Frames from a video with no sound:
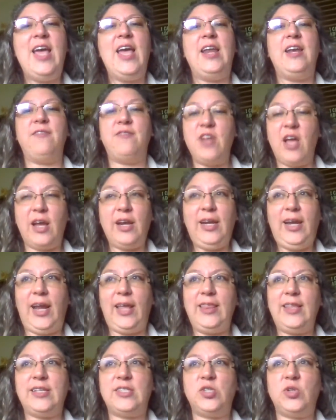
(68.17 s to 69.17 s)
And if not,
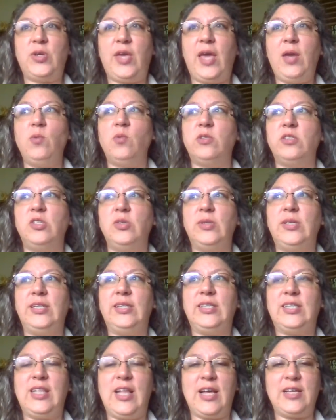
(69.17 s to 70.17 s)
again, that's okay. We'll do it
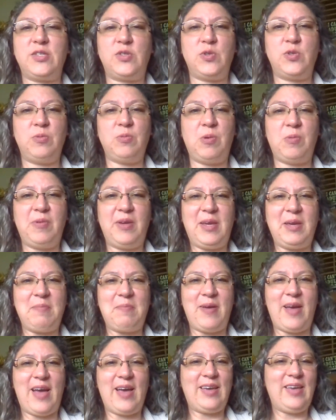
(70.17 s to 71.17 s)
in the classroom when we
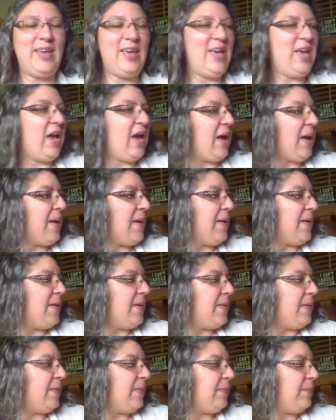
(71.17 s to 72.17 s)
get back.
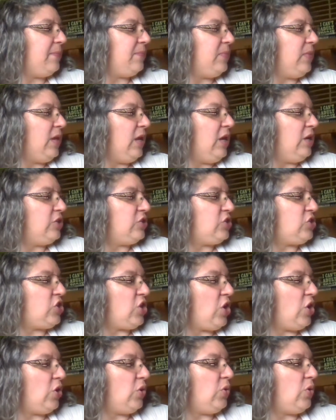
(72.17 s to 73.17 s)

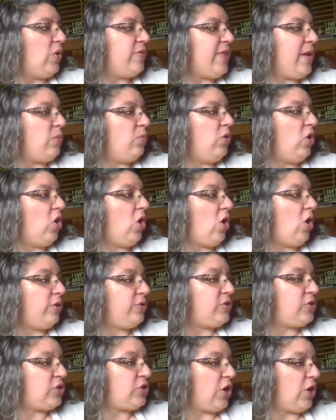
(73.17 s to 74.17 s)
So then we'll
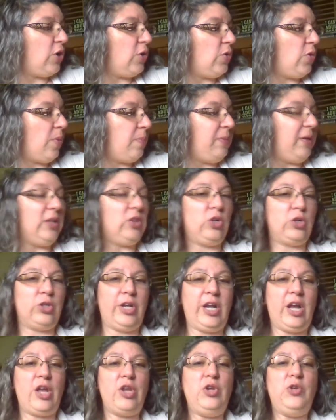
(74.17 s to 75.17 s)
also be
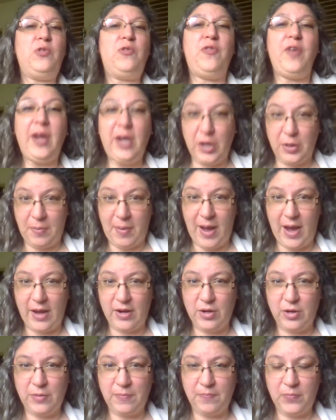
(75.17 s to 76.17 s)
learning a new finger
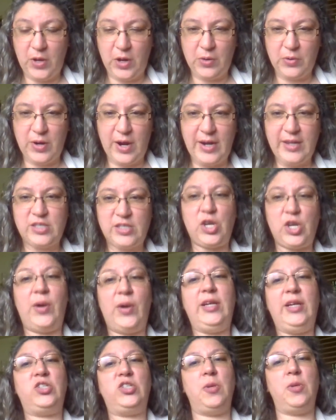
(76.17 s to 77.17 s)
pattern. All right. So
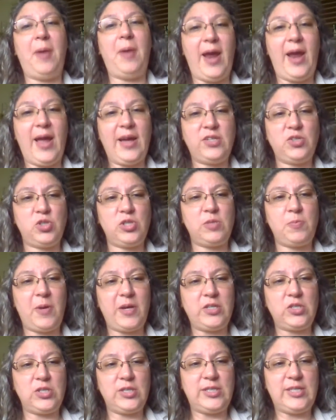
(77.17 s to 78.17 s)
I need you to pay extra
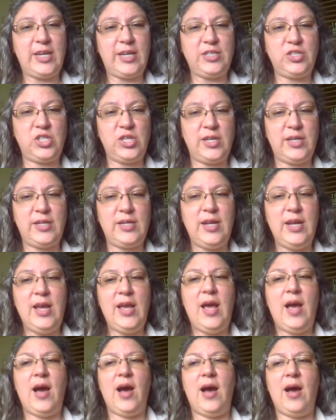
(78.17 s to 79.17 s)
special attention,
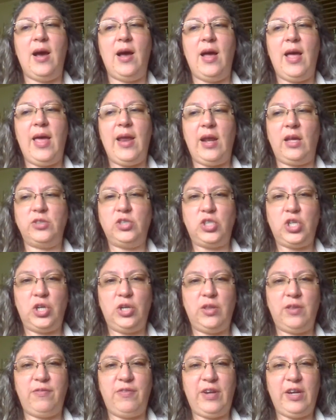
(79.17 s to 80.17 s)
and I'll show
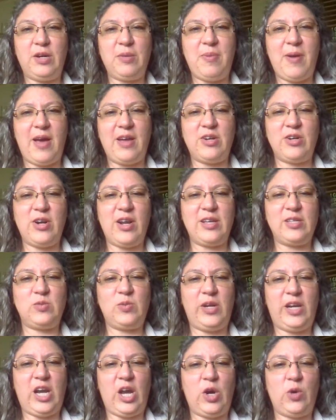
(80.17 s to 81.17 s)
you the finger pattern as
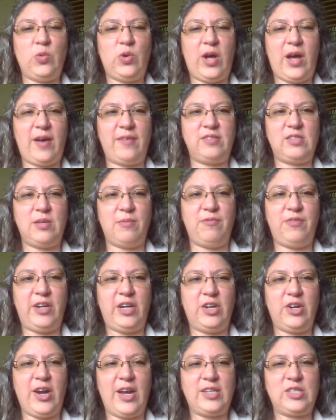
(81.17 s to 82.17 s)
we go. We'll have some
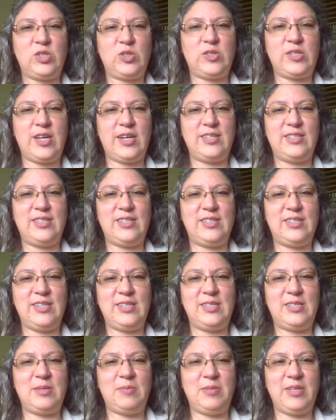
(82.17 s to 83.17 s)
finger exercises
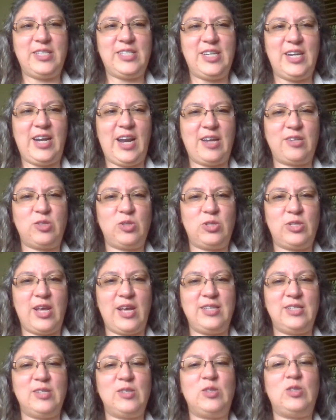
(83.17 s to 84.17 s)
and some listening
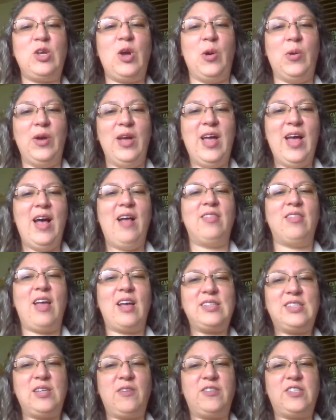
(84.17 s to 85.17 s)
exercises. So
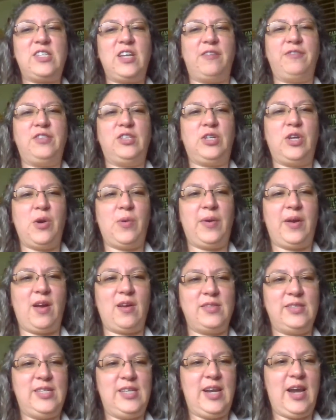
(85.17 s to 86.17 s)
lots of stuff going
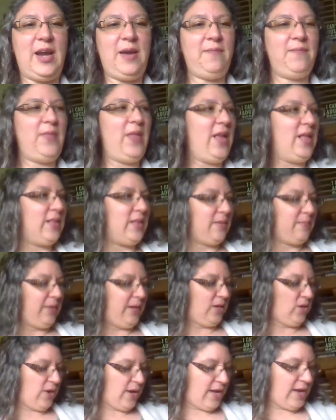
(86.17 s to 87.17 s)
on today. Let
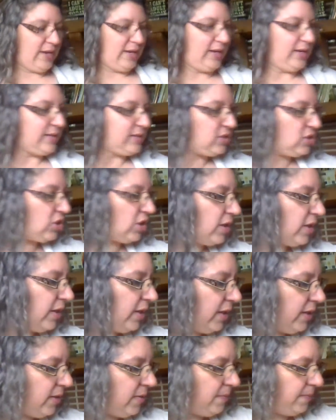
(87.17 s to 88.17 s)
me go ahead and get
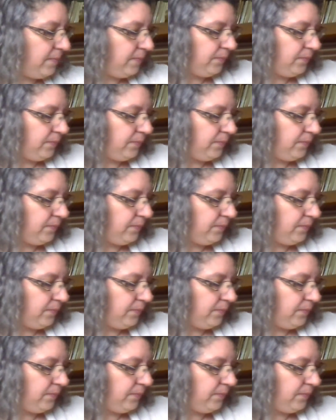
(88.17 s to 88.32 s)
started.